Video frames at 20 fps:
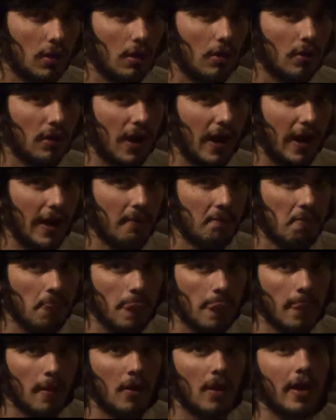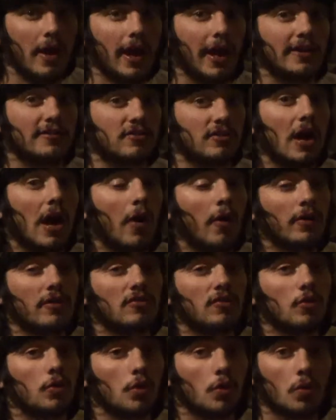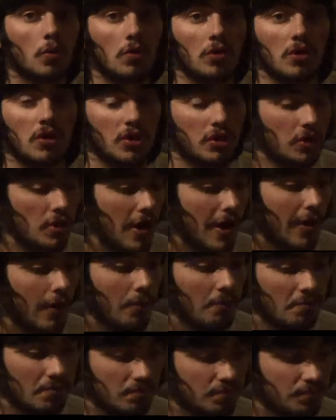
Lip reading: Okay, it's going to, you know,